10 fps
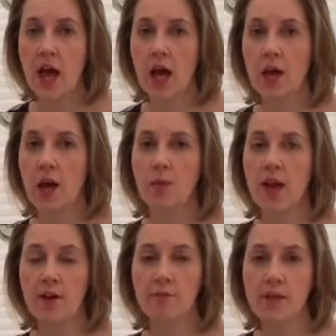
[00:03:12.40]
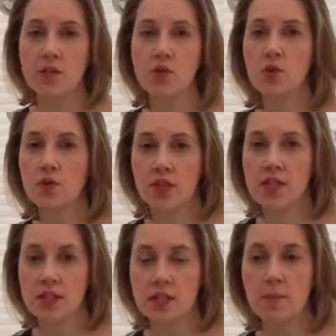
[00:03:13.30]
and we have been taught that
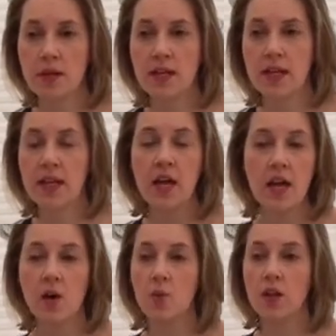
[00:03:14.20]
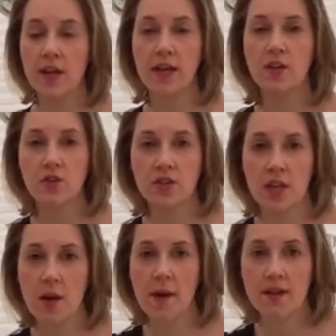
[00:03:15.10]
it's typically will heal your
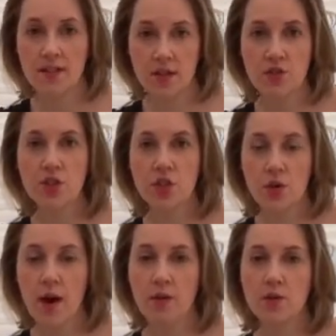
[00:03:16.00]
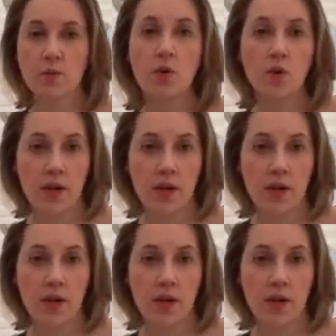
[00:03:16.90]
skin about 72 hours more